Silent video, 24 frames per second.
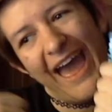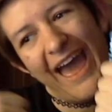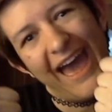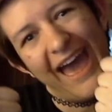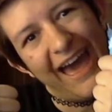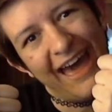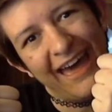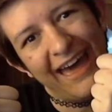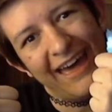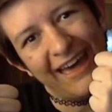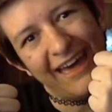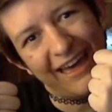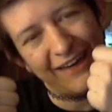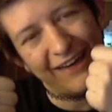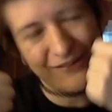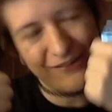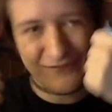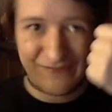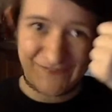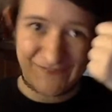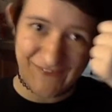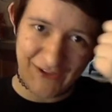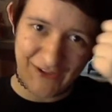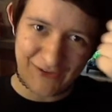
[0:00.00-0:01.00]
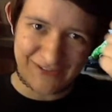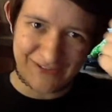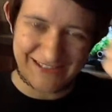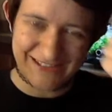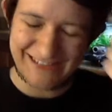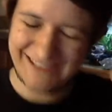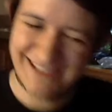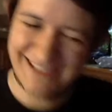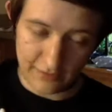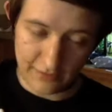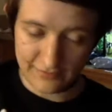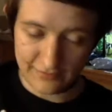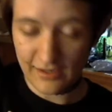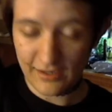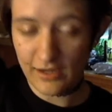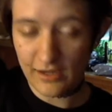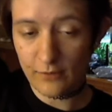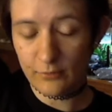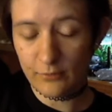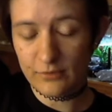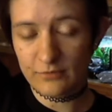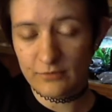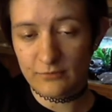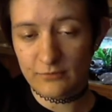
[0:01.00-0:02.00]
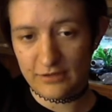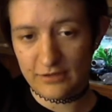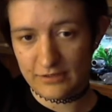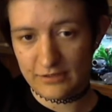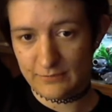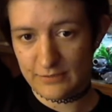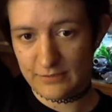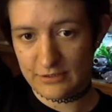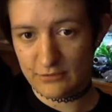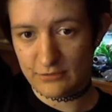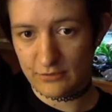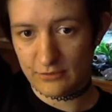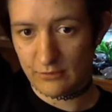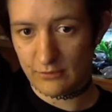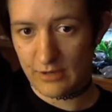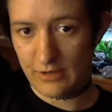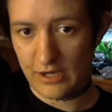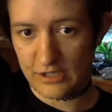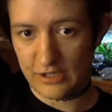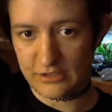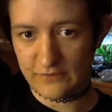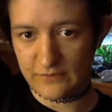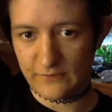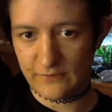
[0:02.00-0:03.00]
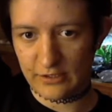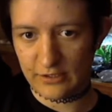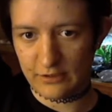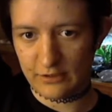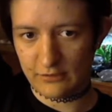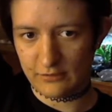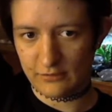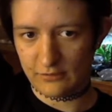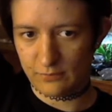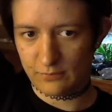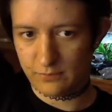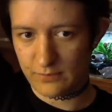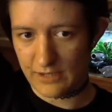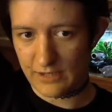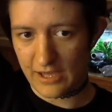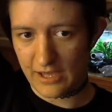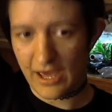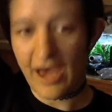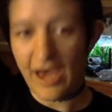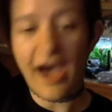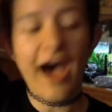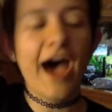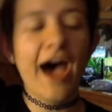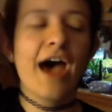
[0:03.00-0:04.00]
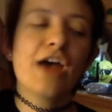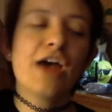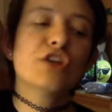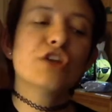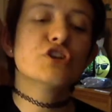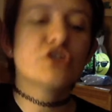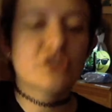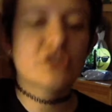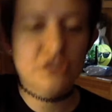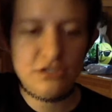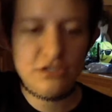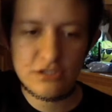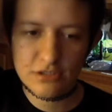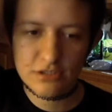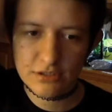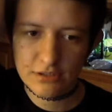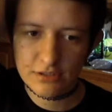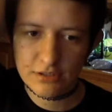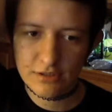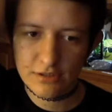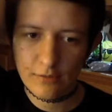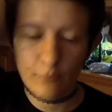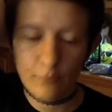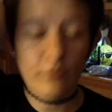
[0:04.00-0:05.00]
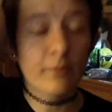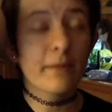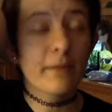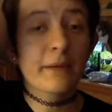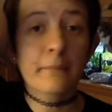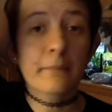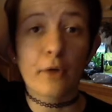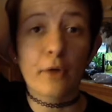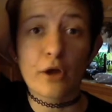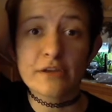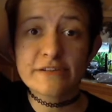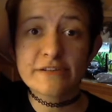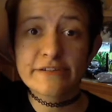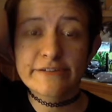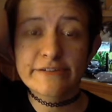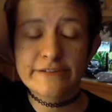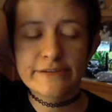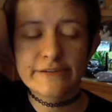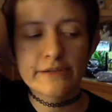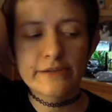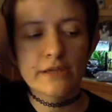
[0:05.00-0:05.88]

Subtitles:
Haha, found it. I said I wouldn't really be doing reaction videos, but... With a big but.